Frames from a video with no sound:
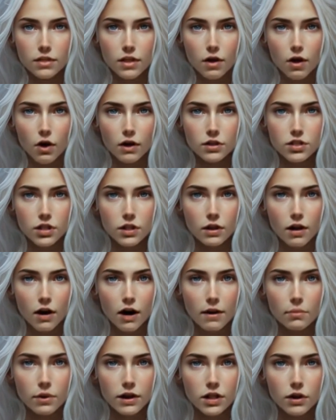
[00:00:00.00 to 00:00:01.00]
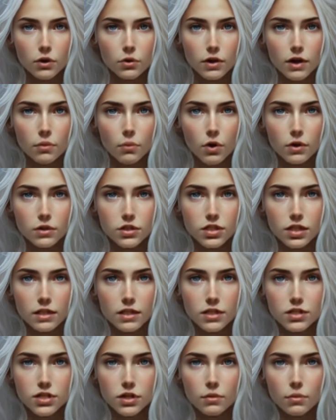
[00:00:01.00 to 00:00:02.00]
The haunting harmony grew more
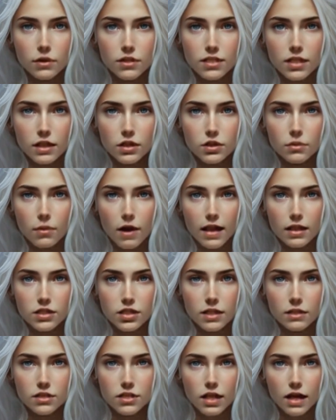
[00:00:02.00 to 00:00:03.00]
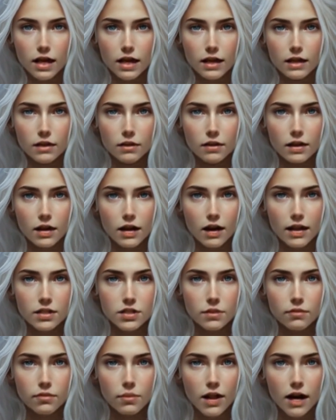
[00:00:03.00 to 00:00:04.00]
sinister with each passing day,
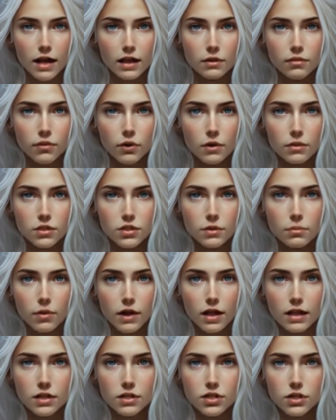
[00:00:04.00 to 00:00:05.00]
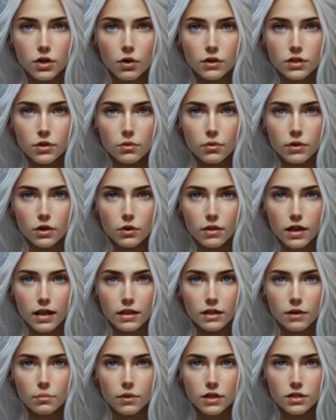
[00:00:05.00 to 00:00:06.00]
as if Blackthorne's spirit sought to
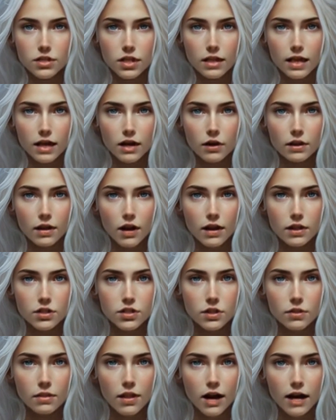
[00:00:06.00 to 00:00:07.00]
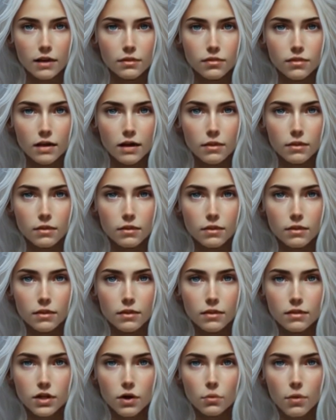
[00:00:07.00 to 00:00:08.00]
reclaim the music he had lost in life.
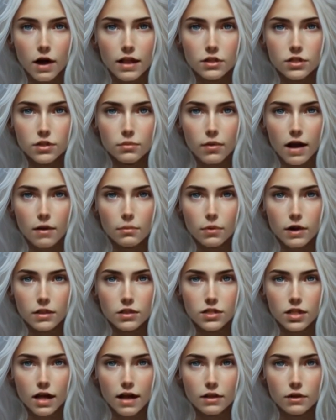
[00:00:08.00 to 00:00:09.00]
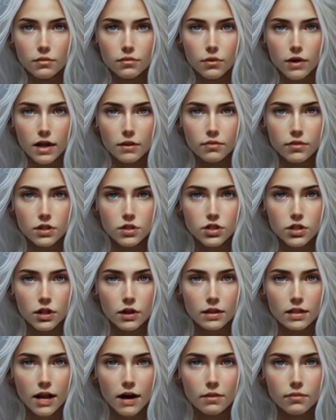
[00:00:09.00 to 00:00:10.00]
The once vibrant town of
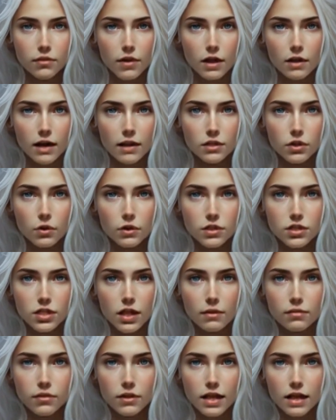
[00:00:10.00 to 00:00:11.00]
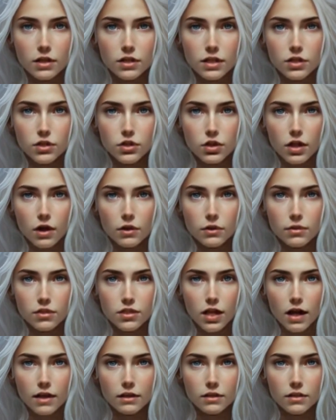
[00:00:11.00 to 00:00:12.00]
Ravenshade now fell under a suffocating shroud
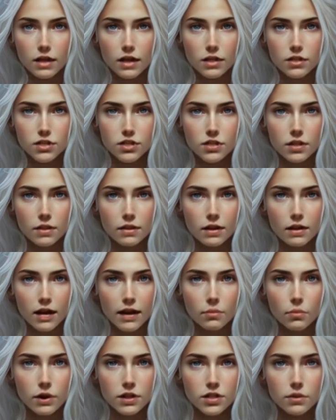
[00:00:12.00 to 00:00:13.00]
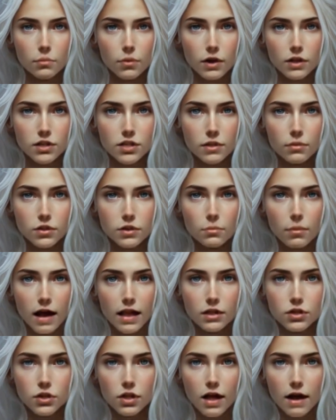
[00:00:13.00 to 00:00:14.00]
of darkness, and whispers of
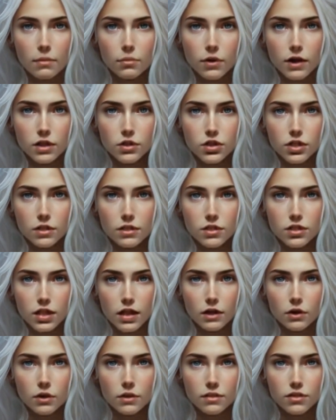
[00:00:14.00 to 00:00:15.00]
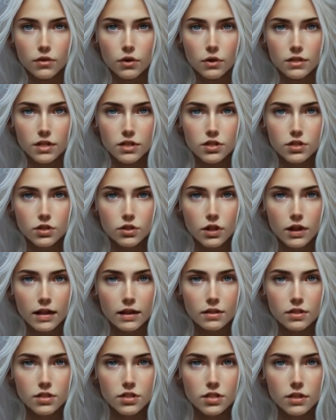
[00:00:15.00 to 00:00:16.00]
spectral apparitions echoed through the
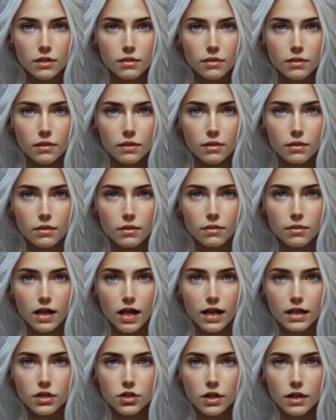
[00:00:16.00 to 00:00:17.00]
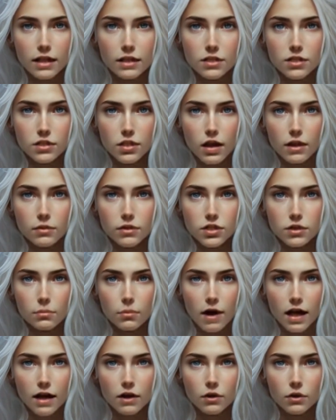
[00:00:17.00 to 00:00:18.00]
streets. Adrian's life
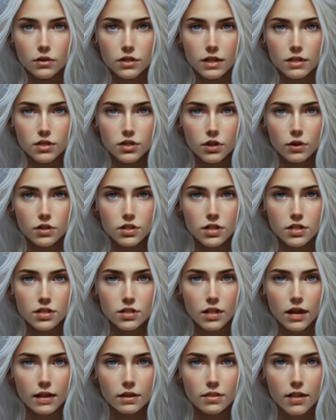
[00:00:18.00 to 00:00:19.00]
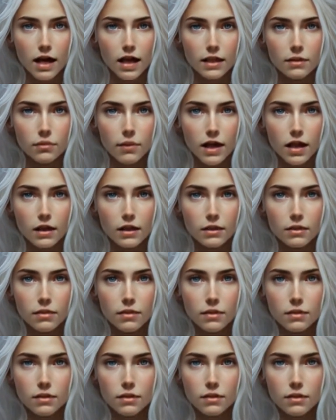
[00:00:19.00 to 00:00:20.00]
spiraled into a dissonant nightmare.
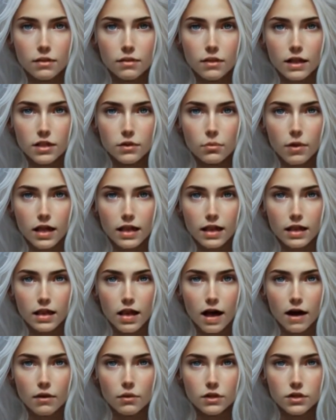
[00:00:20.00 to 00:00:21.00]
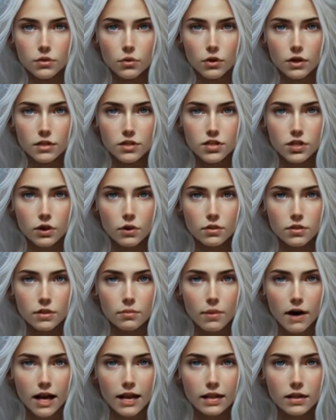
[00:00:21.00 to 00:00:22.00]
His waking hours were
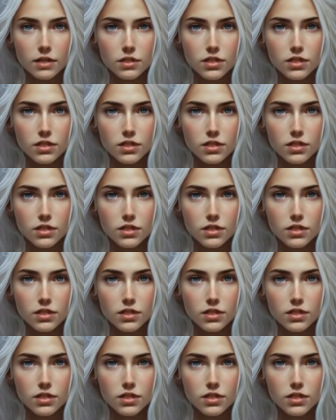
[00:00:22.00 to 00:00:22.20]
consumed by an